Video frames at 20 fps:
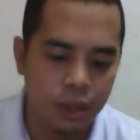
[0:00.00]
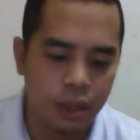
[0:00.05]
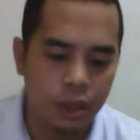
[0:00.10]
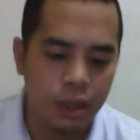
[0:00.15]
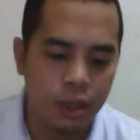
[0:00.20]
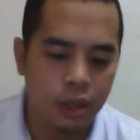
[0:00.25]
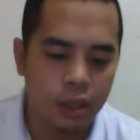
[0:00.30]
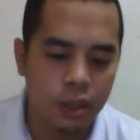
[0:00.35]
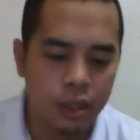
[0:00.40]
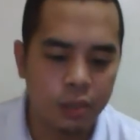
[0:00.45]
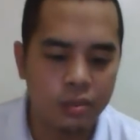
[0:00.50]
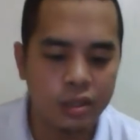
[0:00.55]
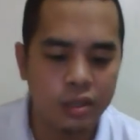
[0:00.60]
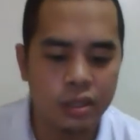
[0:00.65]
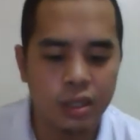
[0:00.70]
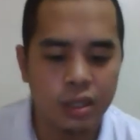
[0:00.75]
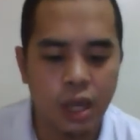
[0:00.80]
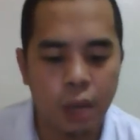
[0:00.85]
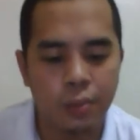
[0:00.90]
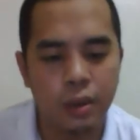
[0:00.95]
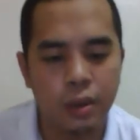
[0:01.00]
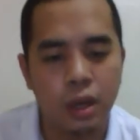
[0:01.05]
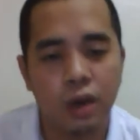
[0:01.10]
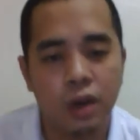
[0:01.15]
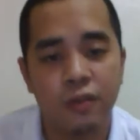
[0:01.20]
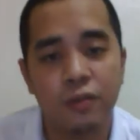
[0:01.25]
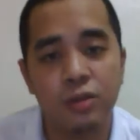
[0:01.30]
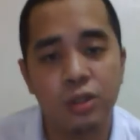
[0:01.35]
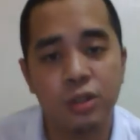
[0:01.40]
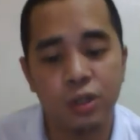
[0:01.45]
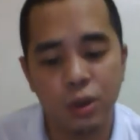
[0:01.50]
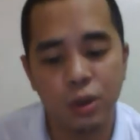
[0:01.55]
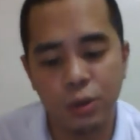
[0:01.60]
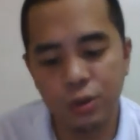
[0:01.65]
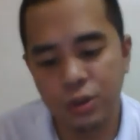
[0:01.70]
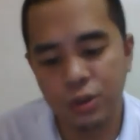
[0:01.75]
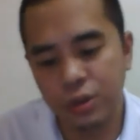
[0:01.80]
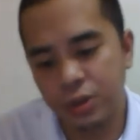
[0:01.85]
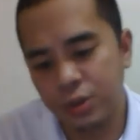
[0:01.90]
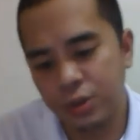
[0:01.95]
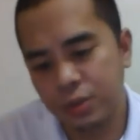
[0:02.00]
Let me just top it off with juice.